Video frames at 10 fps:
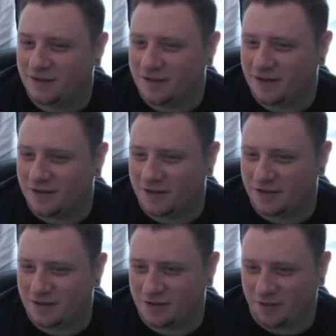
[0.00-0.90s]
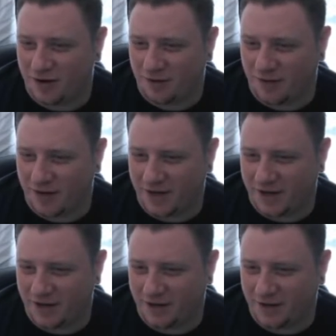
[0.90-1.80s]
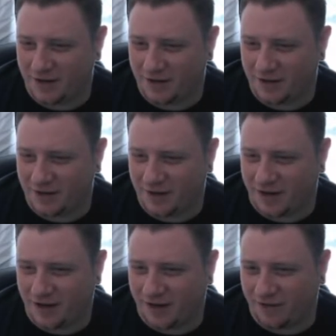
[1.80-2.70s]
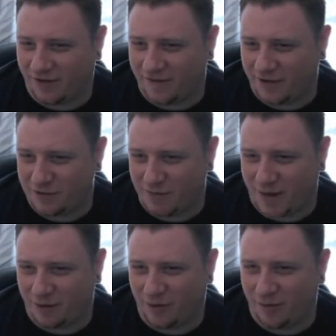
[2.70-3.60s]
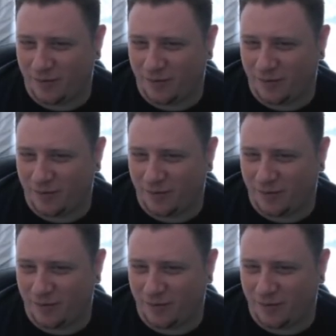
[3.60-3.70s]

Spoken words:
And straight away, getting our very first power-up,